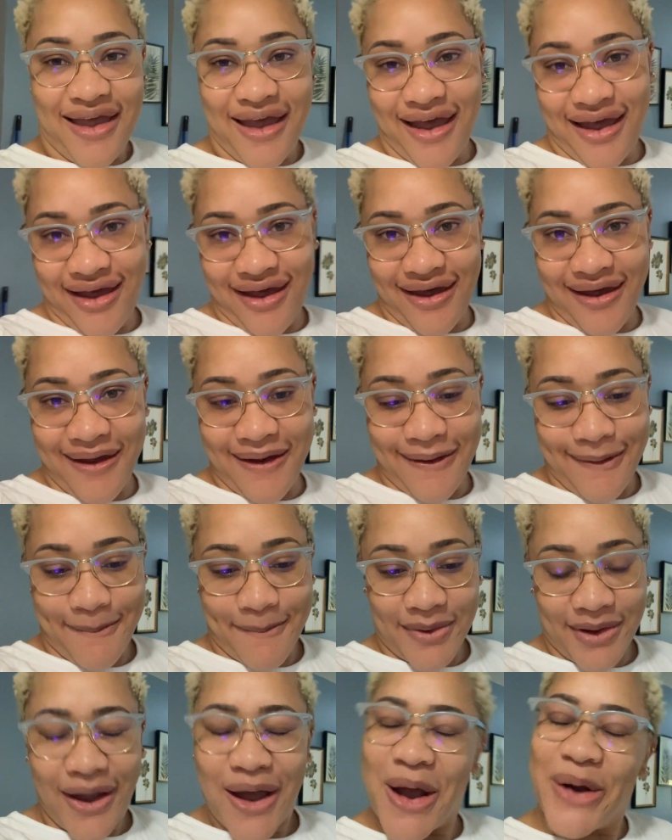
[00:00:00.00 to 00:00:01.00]

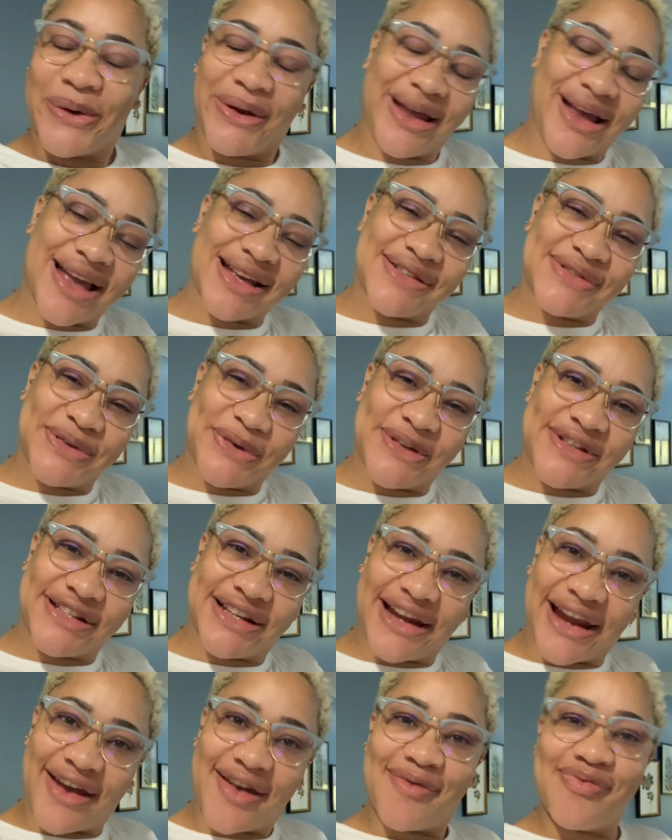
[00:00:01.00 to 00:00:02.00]
How are you guys doing
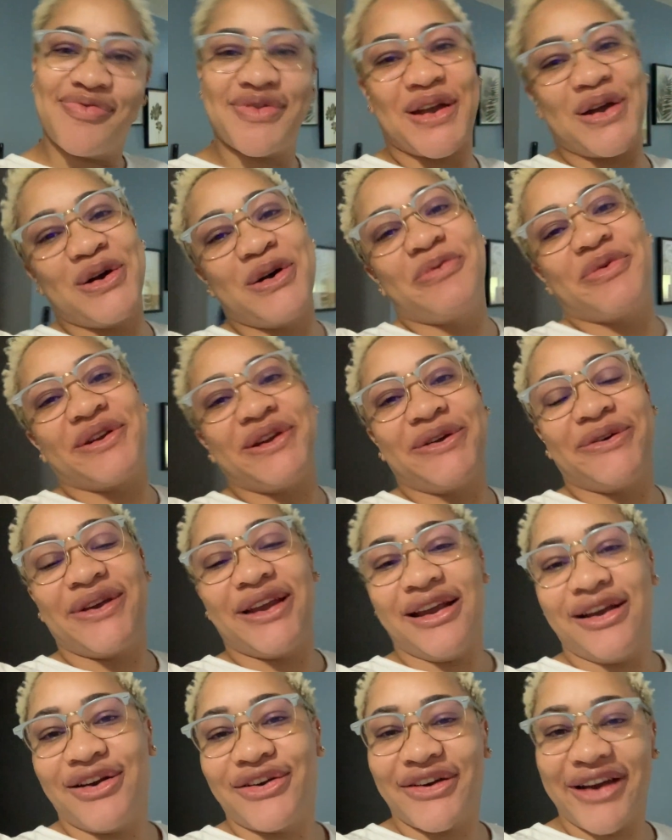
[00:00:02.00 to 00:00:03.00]
today? I hope you're
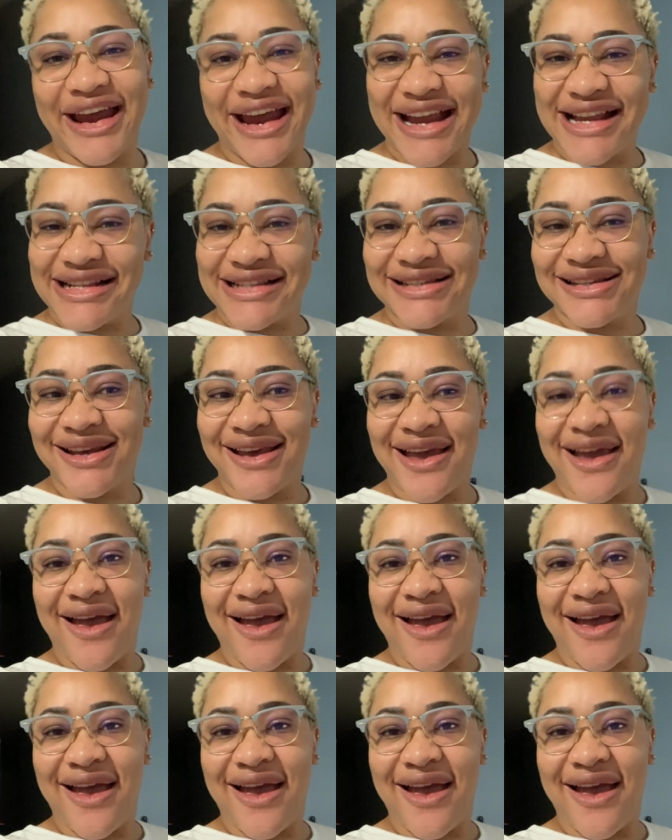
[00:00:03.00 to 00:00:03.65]
doing great.